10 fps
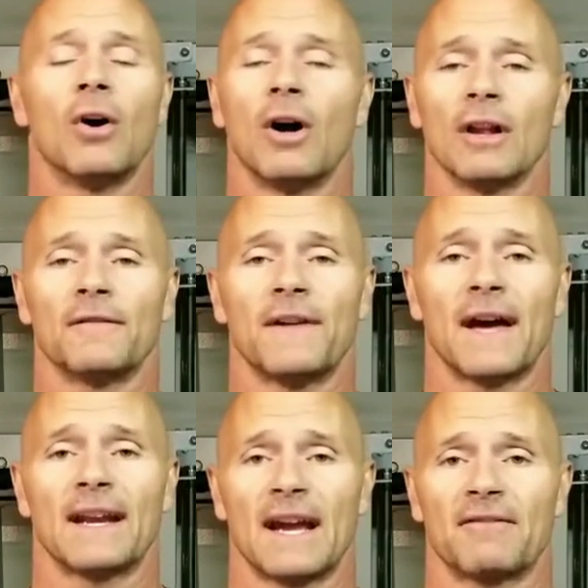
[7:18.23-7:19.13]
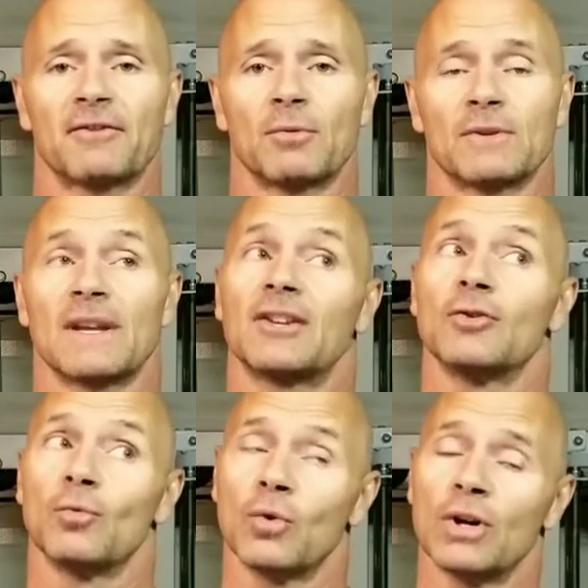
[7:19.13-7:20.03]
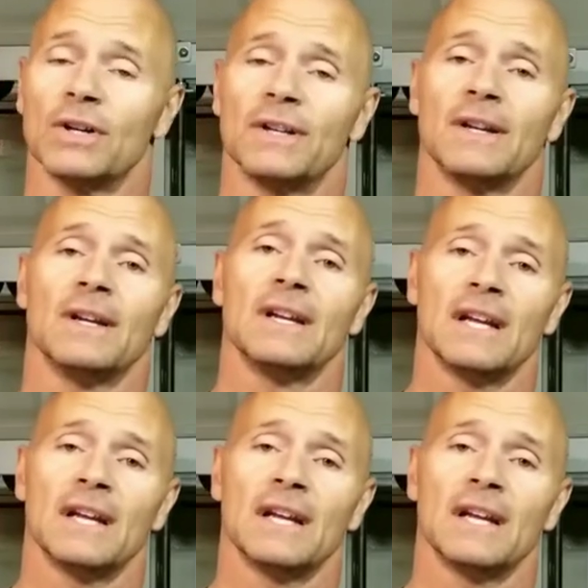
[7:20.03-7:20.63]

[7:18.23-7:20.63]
all of that afterwards, like you would